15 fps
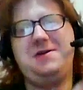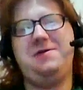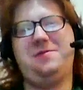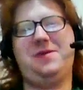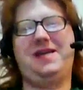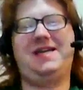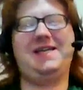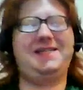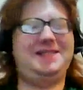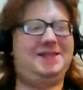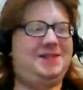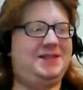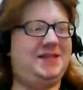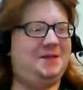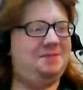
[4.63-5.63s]

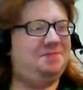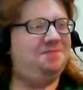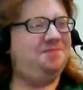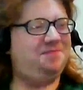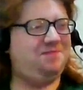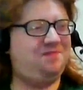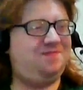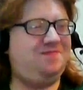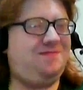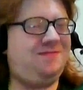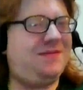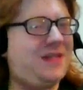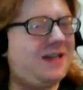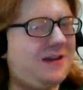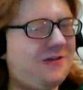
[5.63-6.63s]
Because I
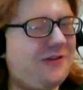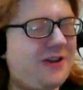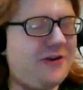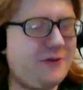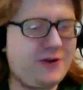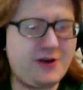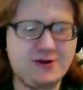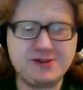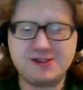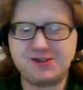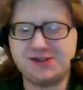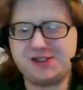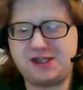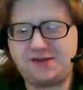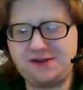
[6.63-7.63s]
got a fan over here. It's a little
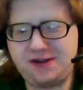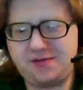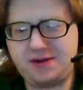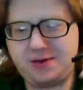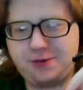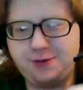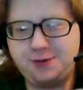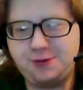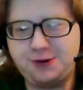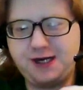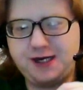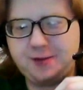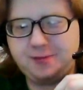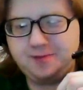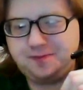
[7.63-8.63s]
stuffy in my room right
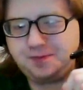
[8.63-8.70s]
now.